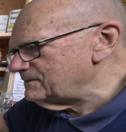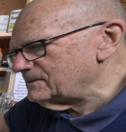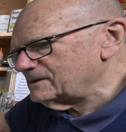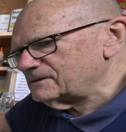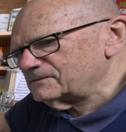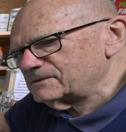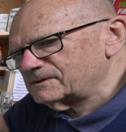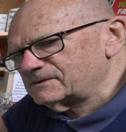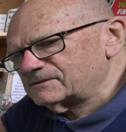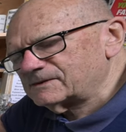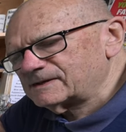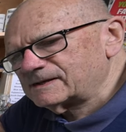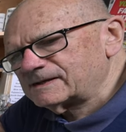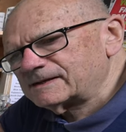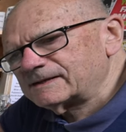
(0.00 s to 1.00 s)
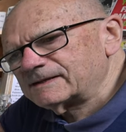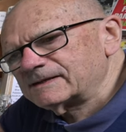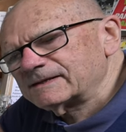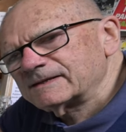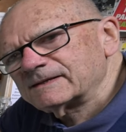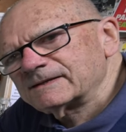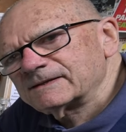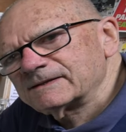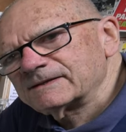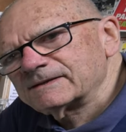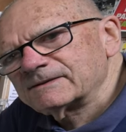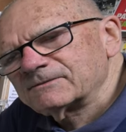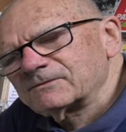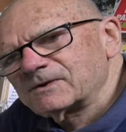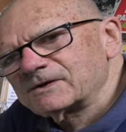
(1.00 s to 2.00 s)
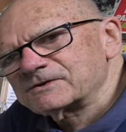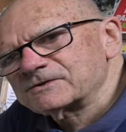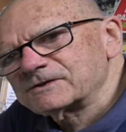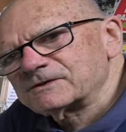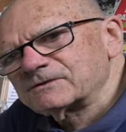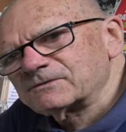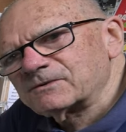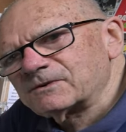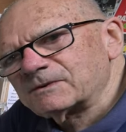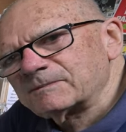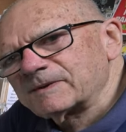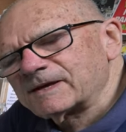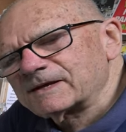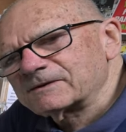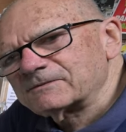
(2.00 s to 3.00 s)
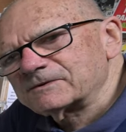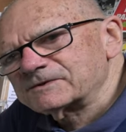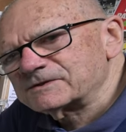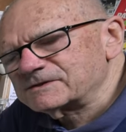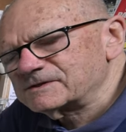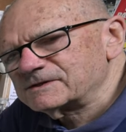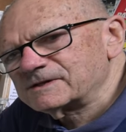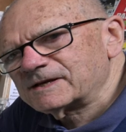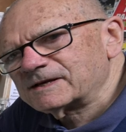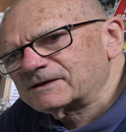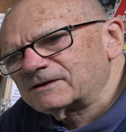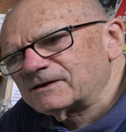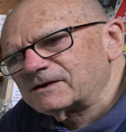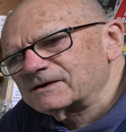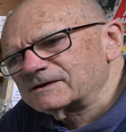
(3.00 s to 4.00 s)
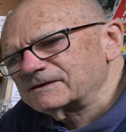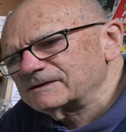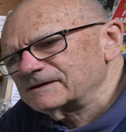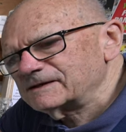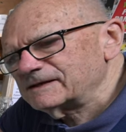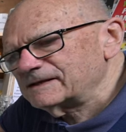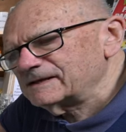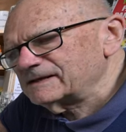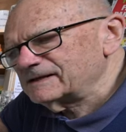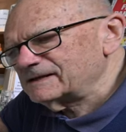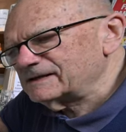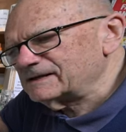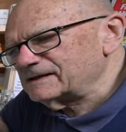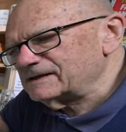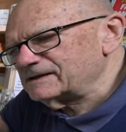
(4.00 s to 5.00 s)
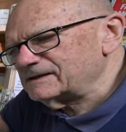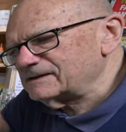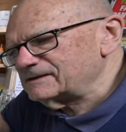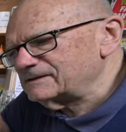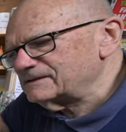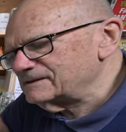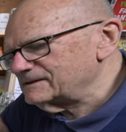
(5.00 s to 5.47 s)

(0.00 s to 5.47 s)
while we're uh, watching the rollback, which isn't that long uh,